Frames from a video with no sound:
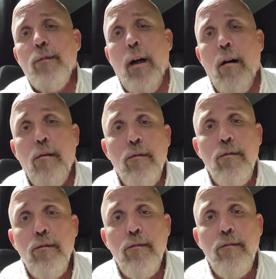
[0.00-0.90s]
Well,
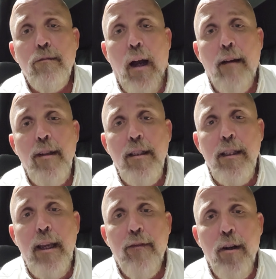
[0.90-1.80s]

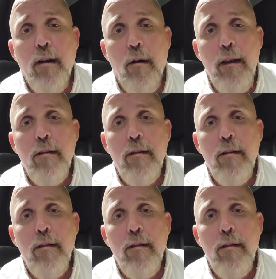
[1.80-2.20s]
obviously, if you're going